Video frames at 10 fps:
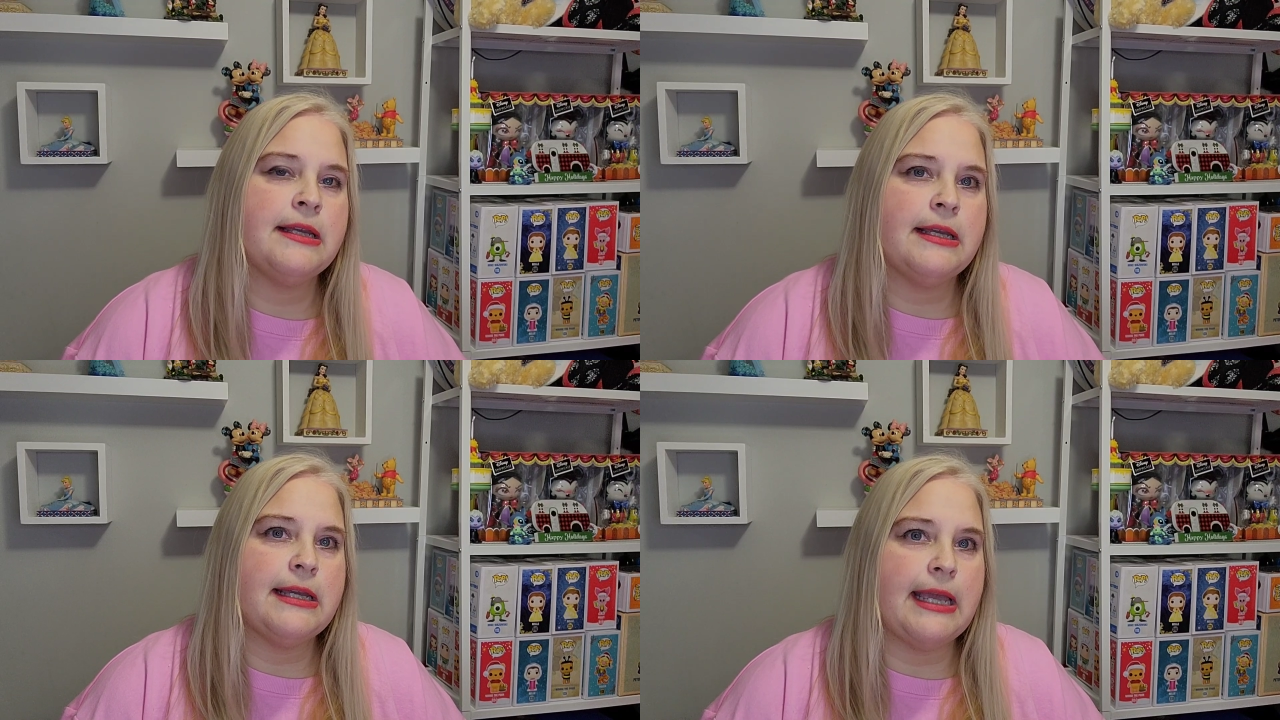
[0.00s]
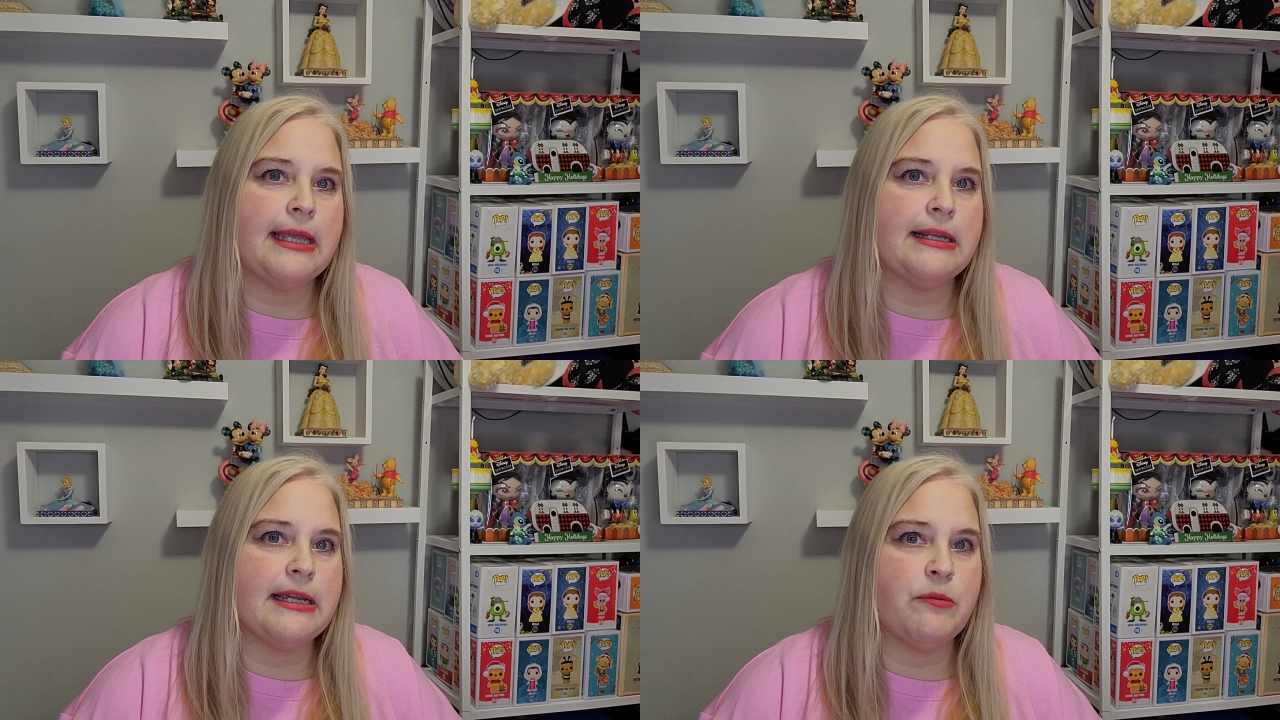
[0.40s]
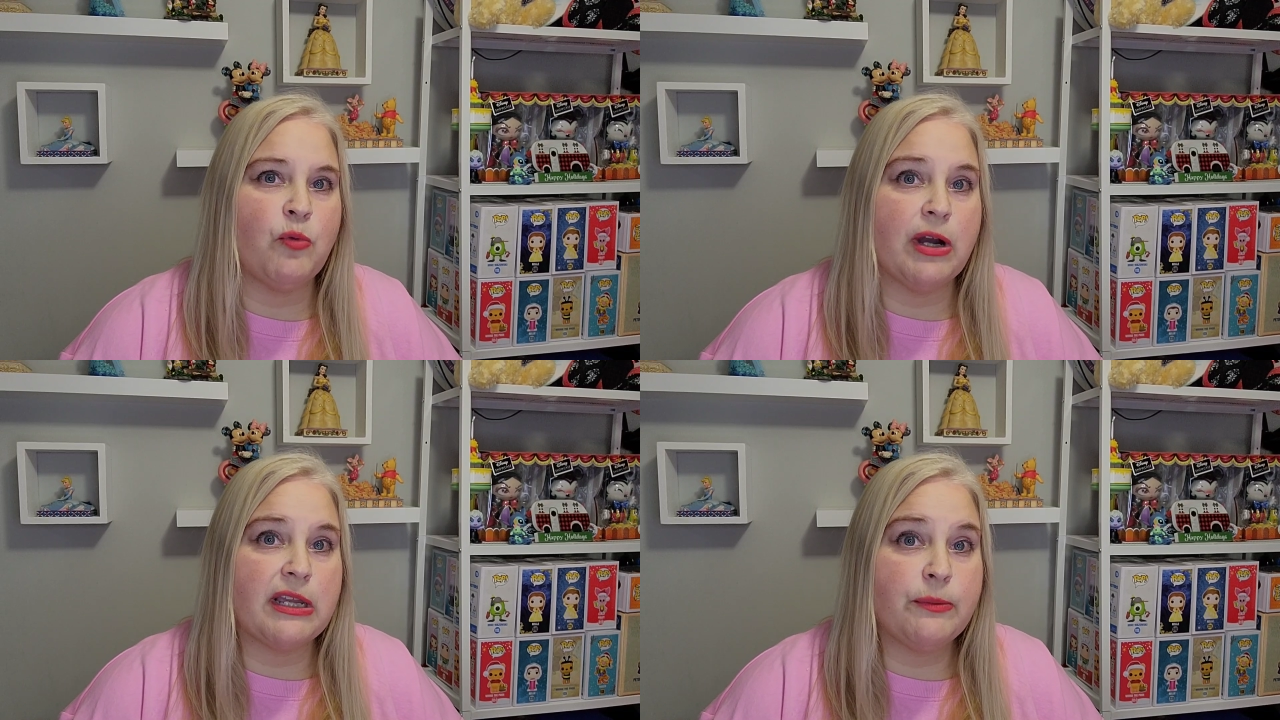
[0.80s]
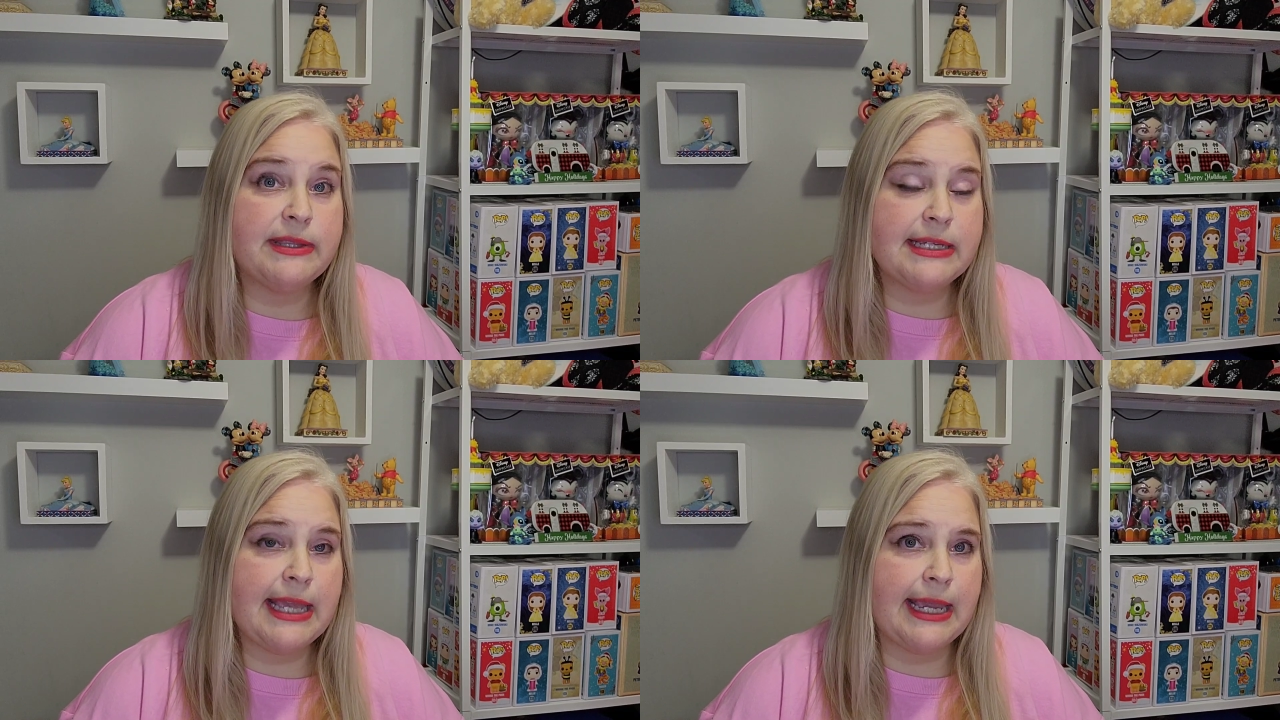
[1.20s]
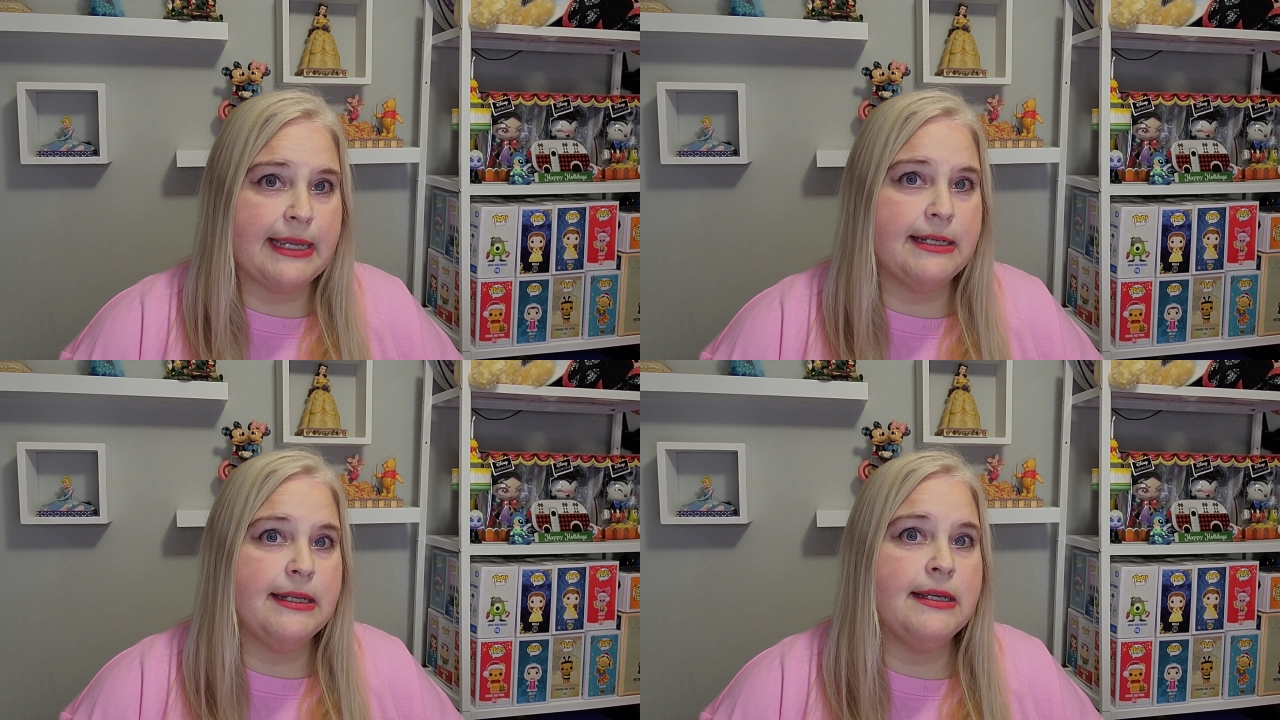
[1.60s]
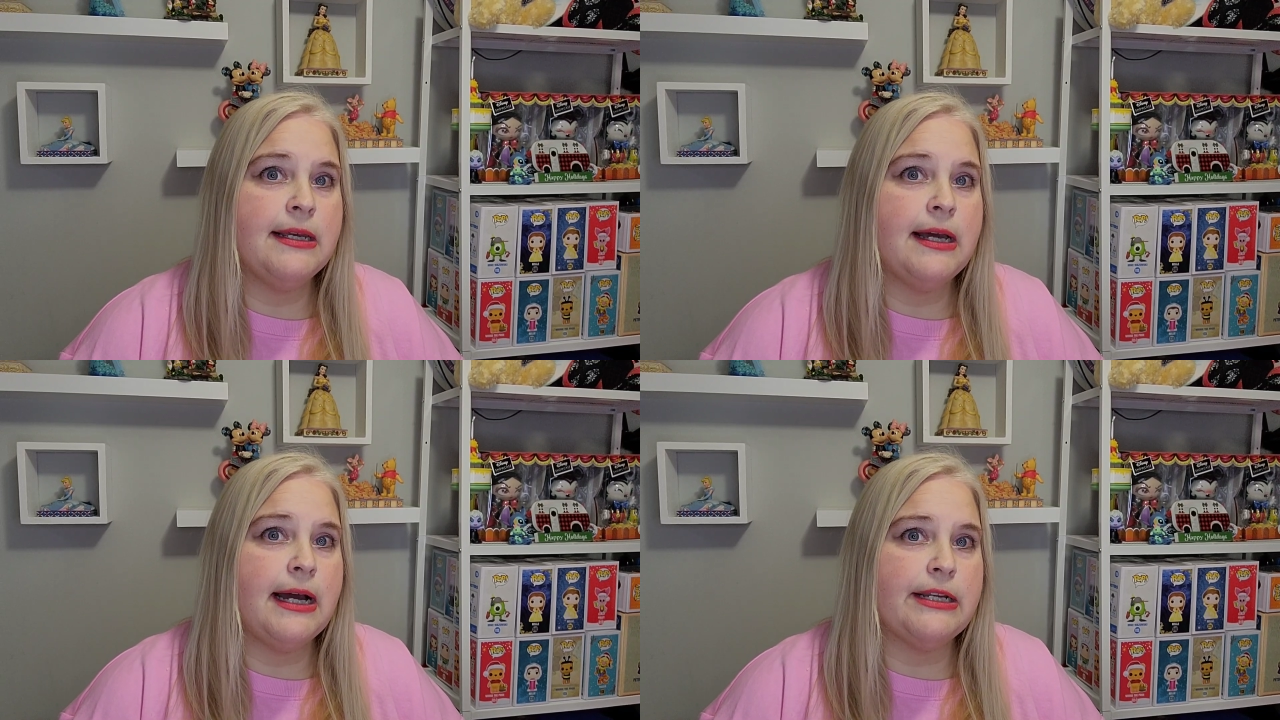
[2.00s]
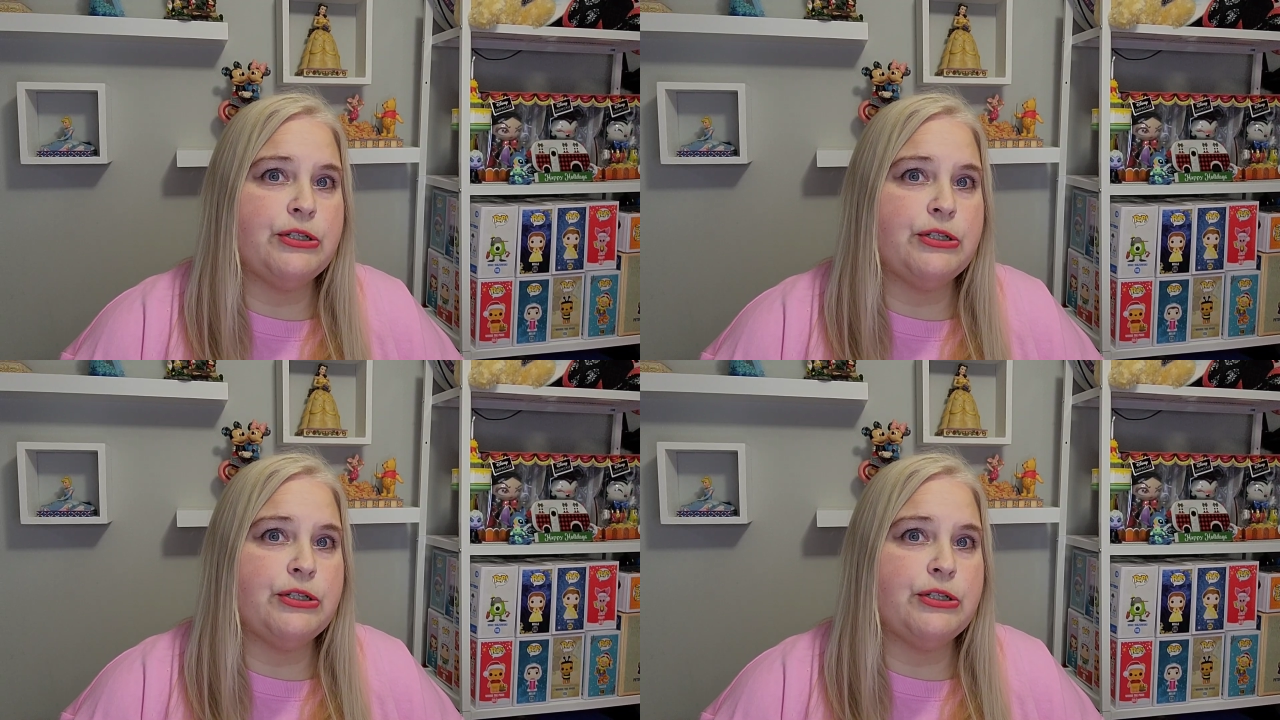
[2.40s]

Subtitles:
and I am walking with a cane. I